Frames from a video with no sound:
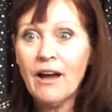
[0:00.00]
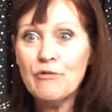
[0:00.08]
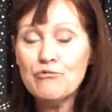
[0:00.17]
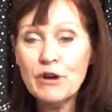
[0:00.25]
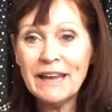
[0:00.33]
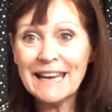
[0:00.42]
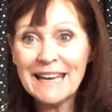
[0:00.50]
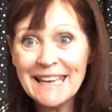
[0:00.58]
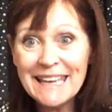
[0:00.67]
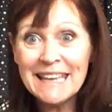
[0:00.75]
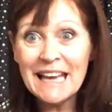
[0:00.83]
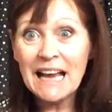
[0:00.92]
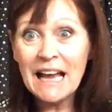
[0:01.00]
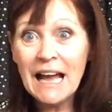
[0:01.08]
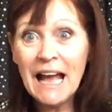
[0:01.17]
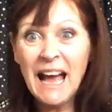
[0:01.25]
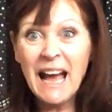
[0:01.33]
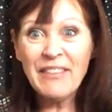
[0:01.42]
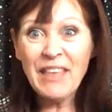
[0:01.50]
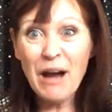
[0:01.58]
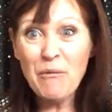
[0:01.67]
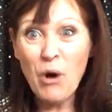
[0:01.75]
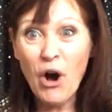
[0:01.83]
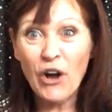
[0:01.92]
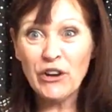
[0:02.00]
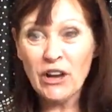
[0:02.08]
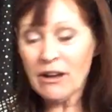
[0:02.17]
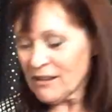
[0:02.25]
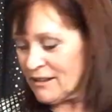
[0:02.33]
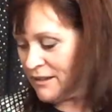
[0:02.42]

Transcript: Really? That one?